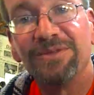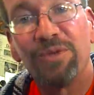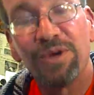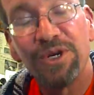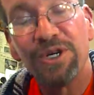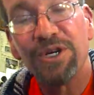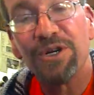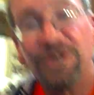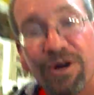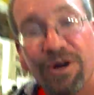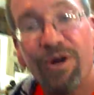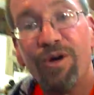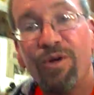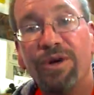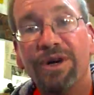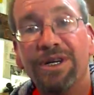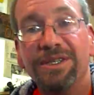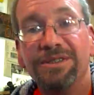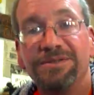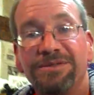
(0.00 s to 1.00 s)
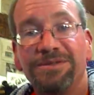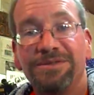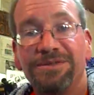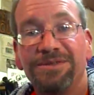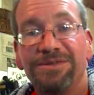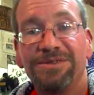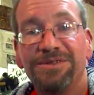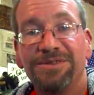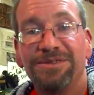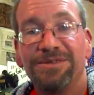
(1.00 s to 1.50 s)
where you're going
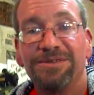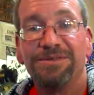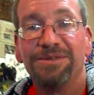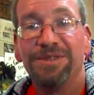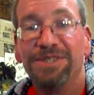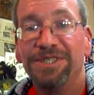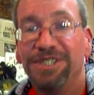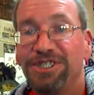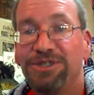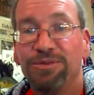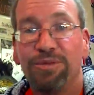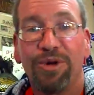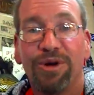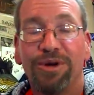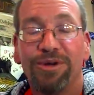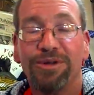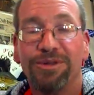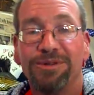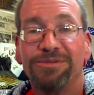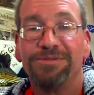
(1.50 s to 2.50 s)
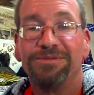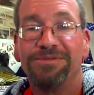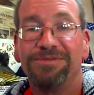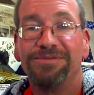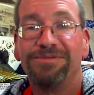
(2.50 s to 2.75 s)
when this world